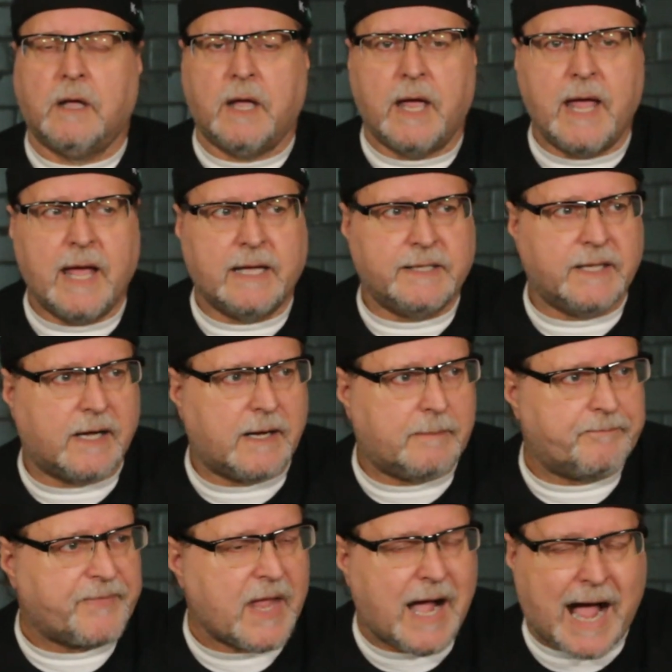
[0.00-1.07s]
And
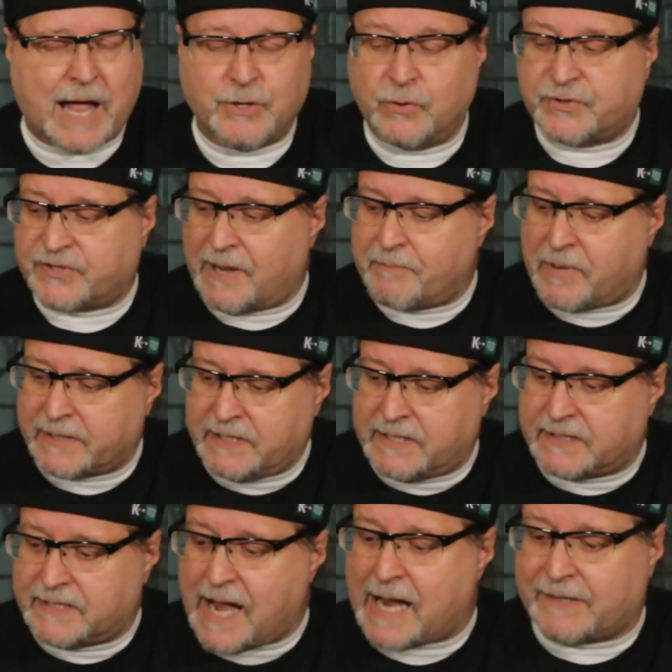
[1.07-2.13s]
I knew somebody
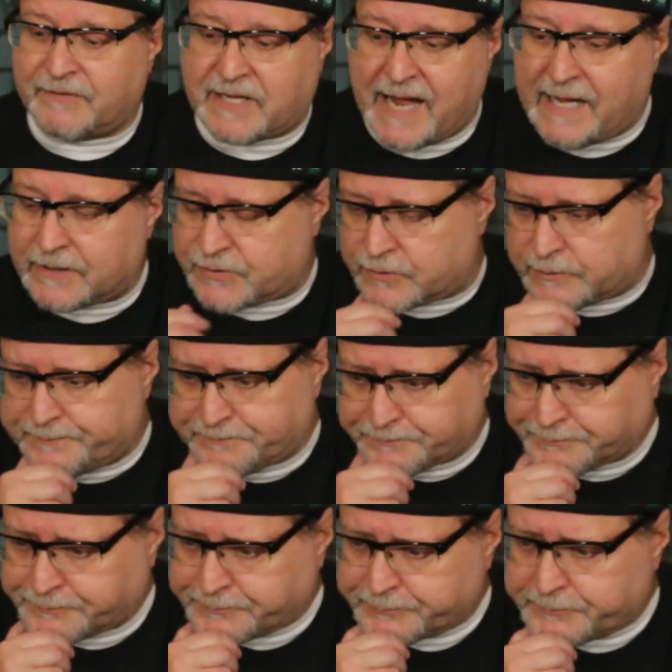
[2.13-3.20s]
that died of cancer,
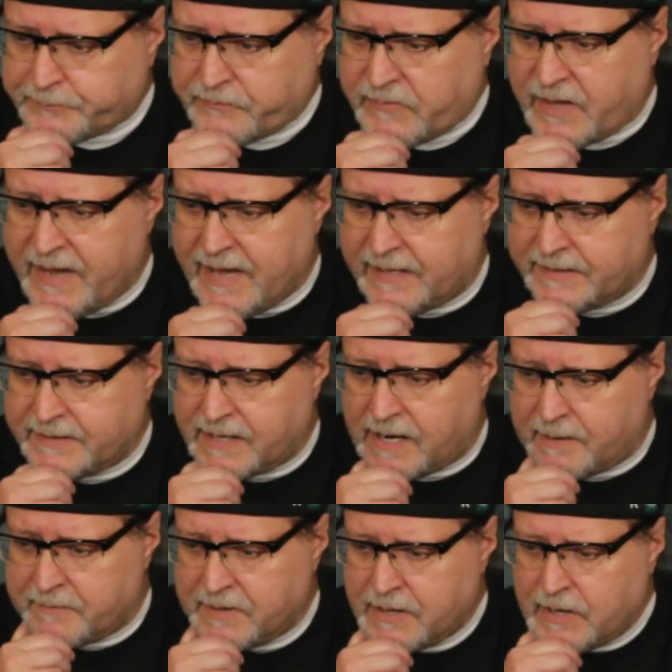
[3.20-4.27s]
and
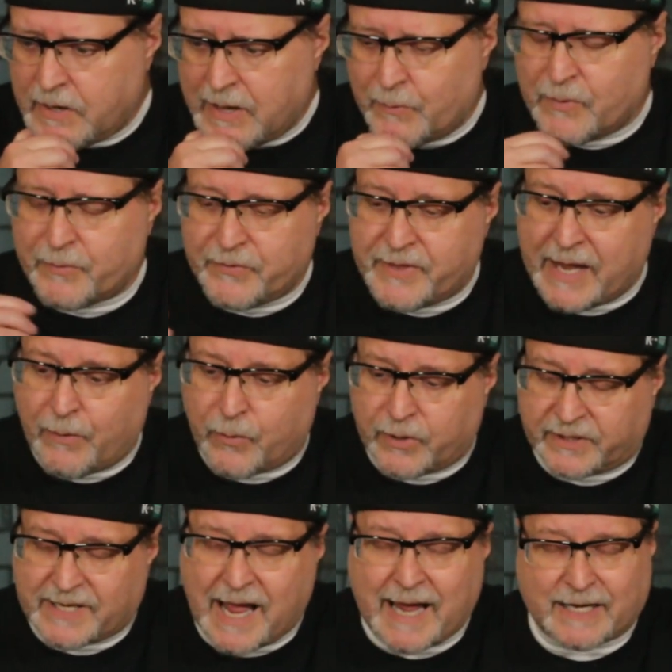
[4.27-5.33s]
when they were
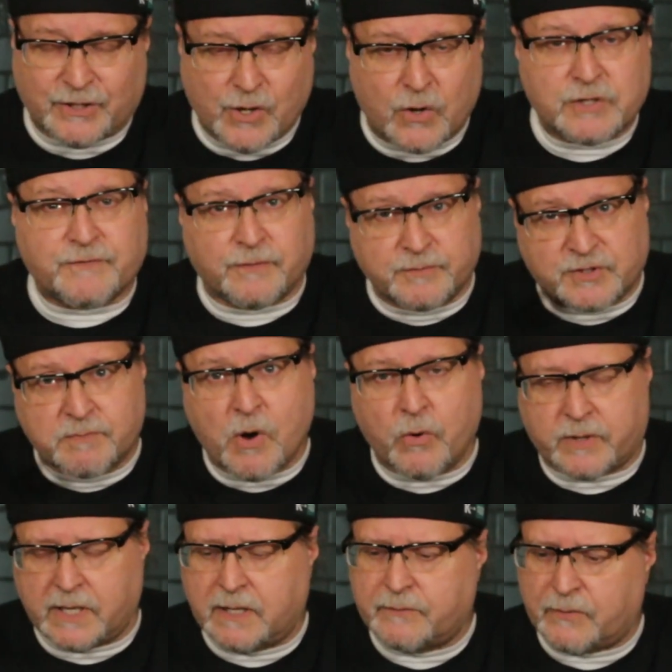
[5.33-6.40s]
diagnosed from
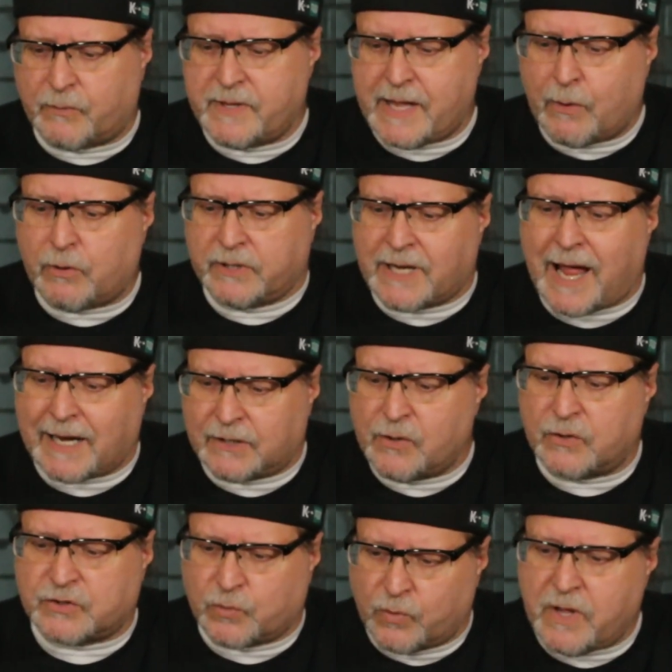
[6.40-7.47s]
smoking, when they were
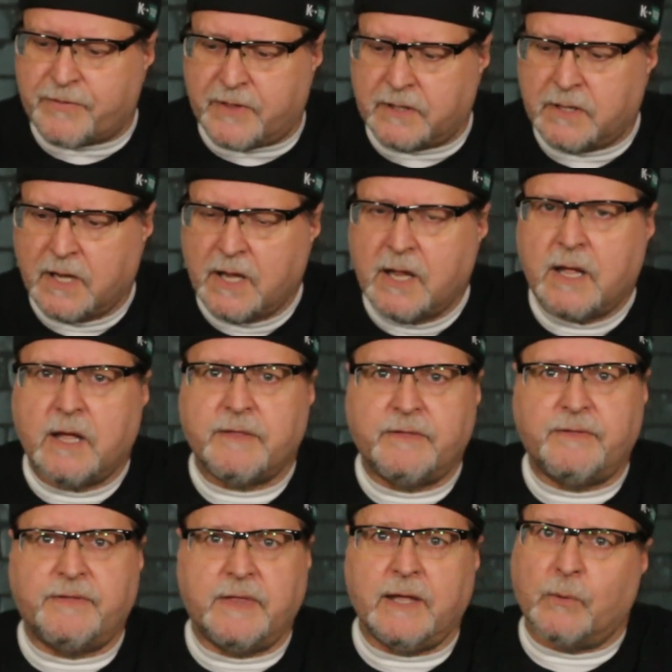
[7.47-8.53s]
diagnosed with it,
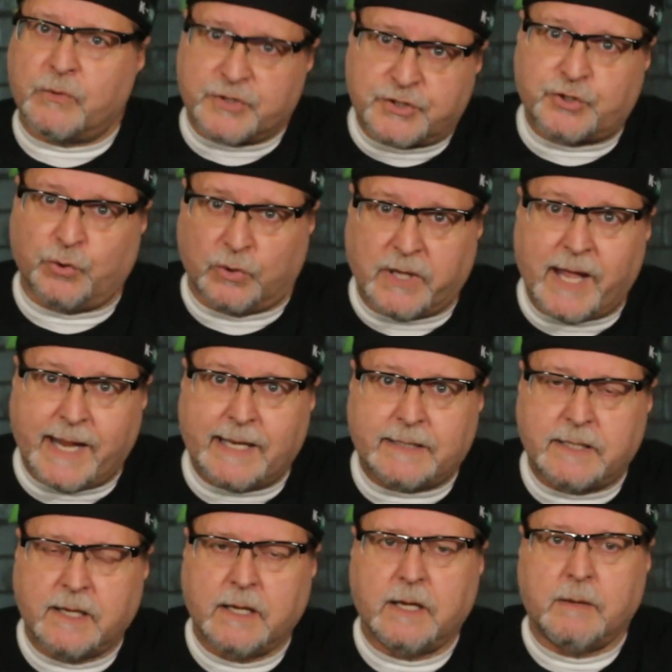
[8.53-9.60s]
it was too
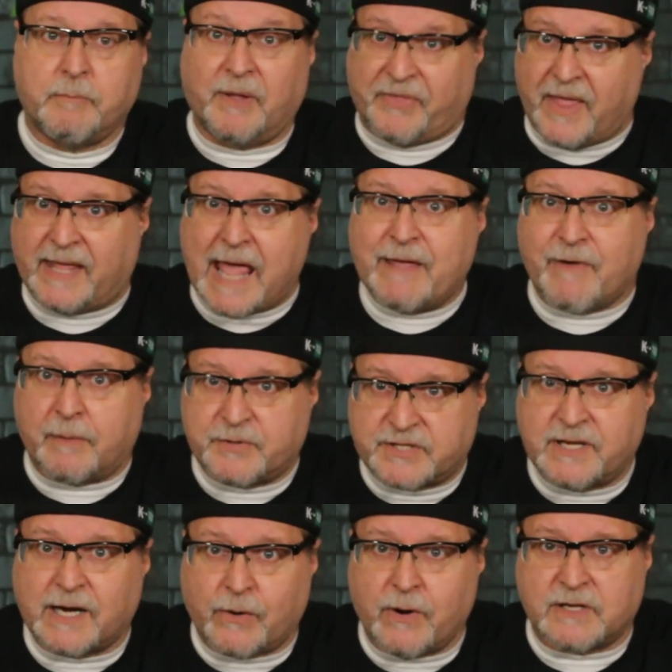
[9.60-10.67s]
late. But they gave up
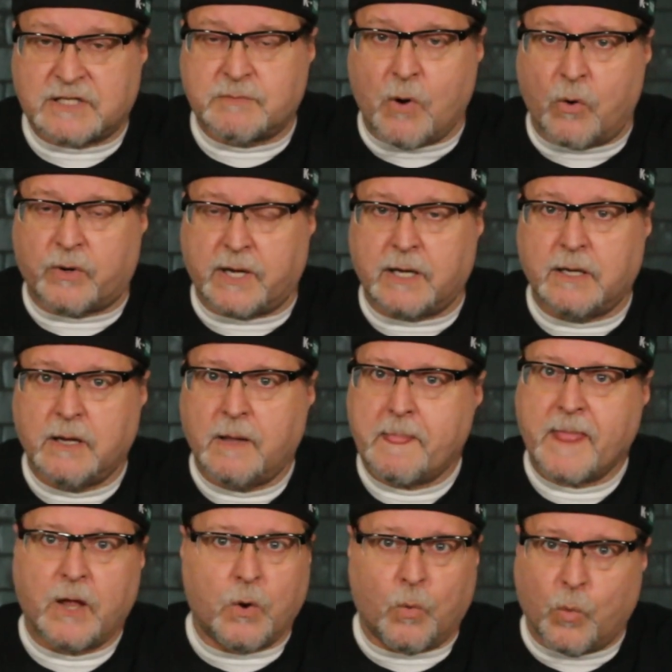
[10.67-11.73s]
cigarette smoking,
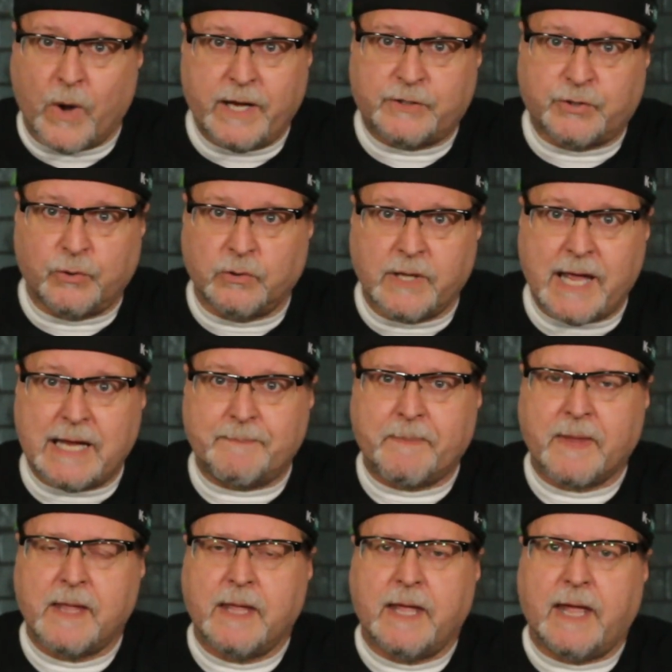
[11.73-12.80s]
way too late,
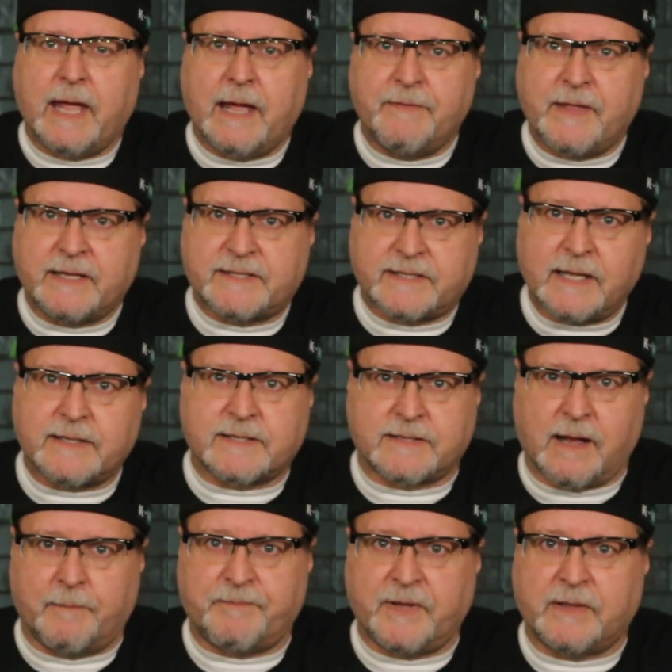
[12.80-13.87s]
and they said
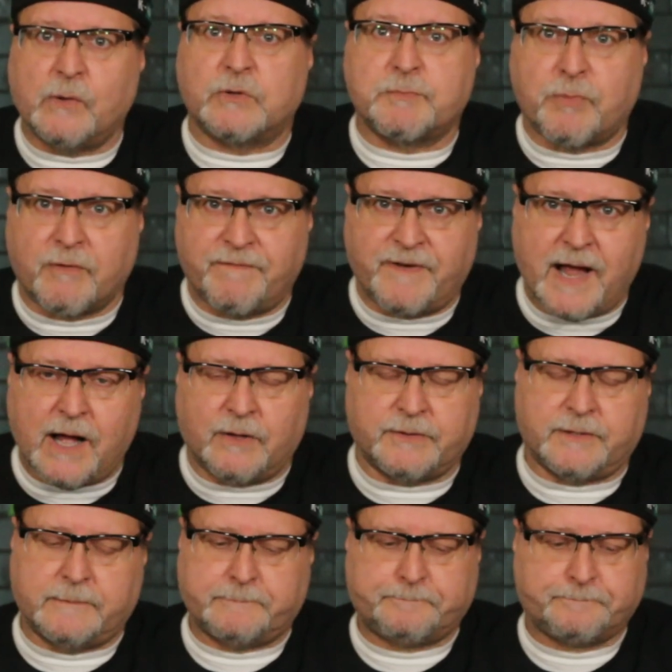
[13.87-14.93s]
something that was profound.